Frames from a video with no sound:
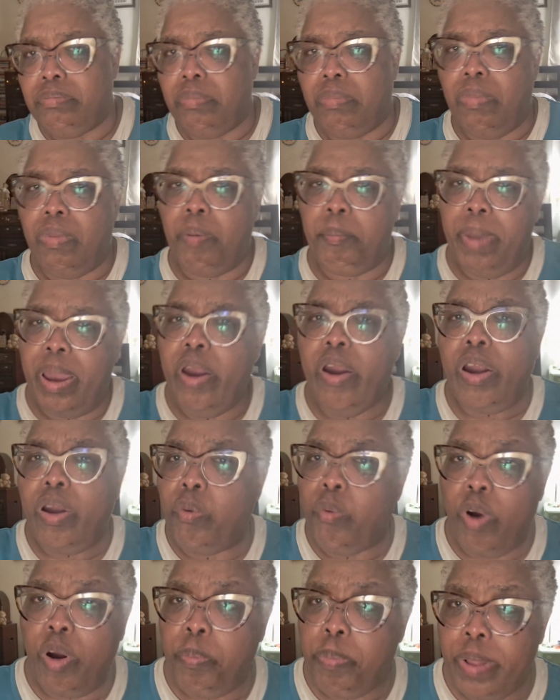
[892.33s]
American
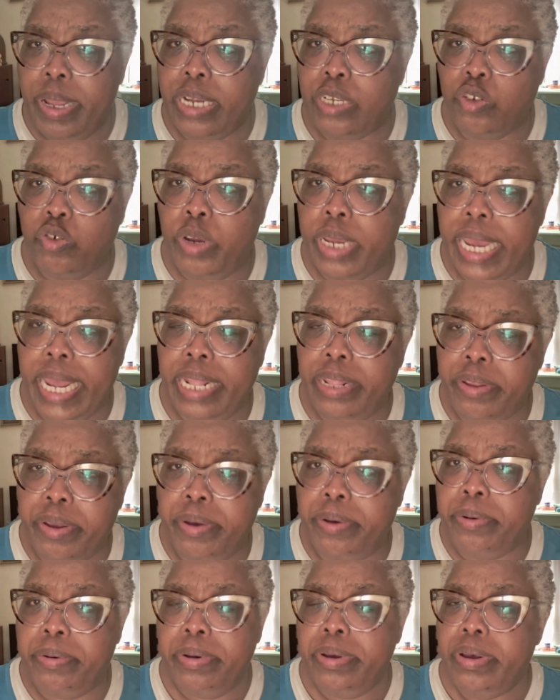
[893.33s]
workplace, you can't
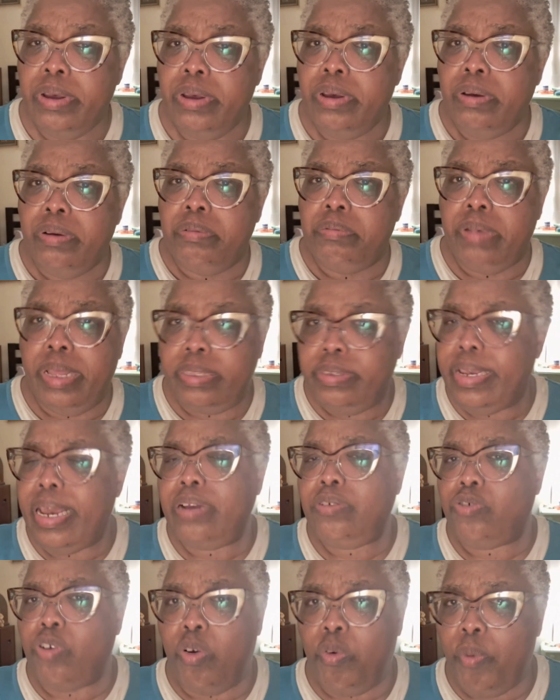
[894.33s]
do
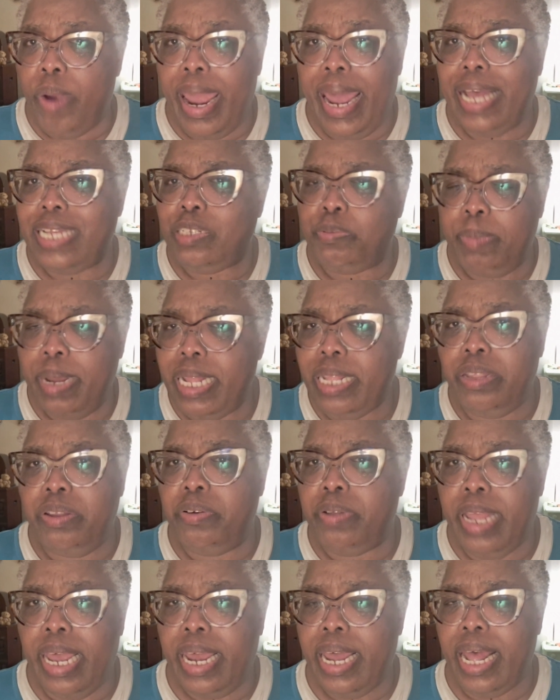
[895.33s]
sexual harassment and do
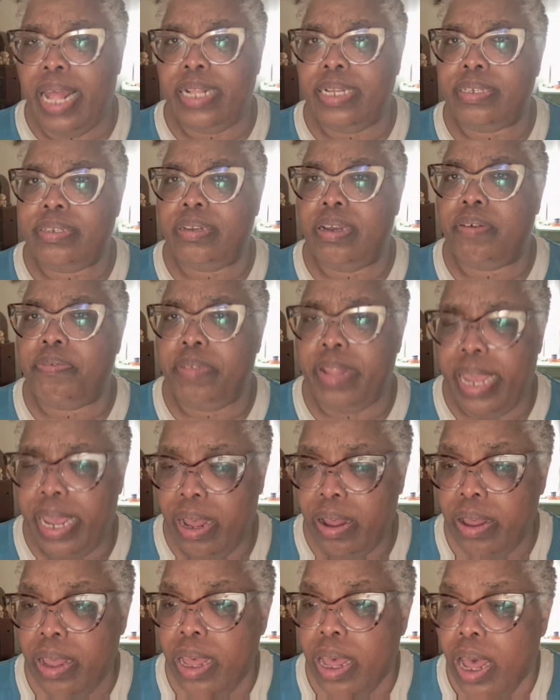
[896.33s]
that kind of stuff now.
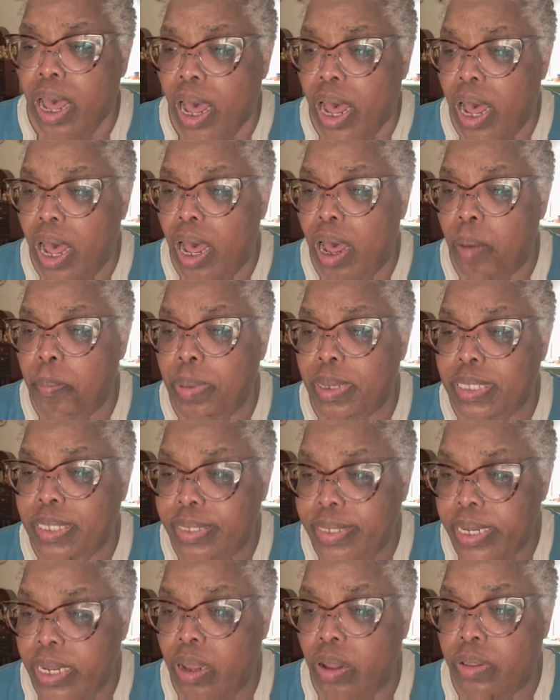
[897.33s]
But
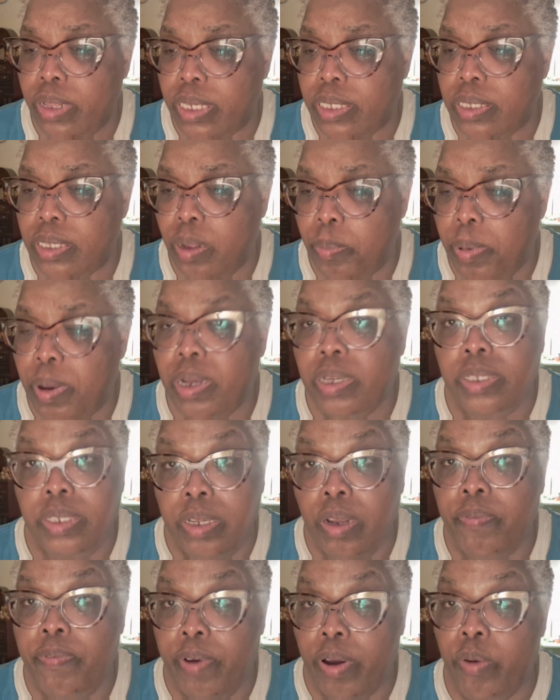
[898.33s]
still, the book is
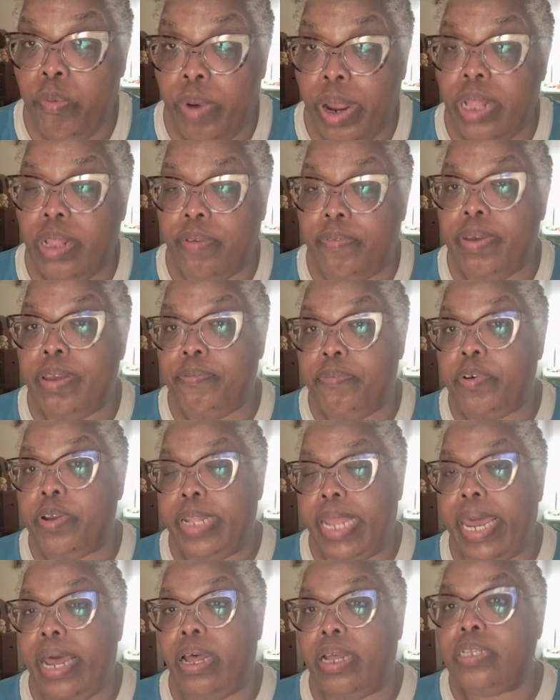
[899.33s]
still very relevant for
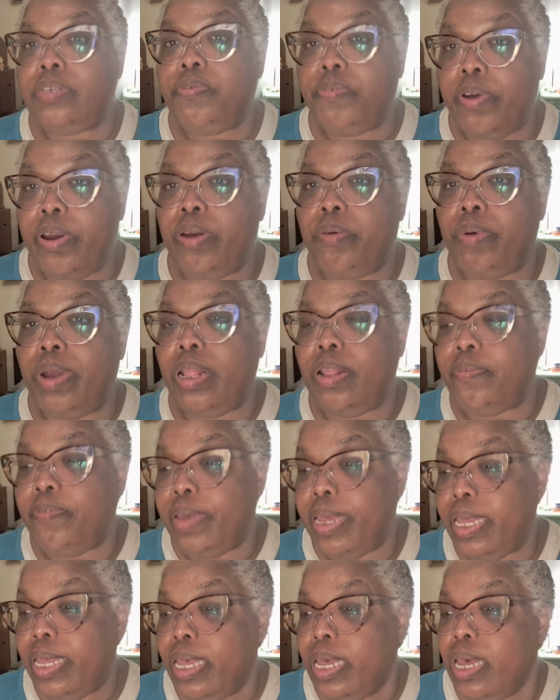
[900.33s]
now. It's very relevant,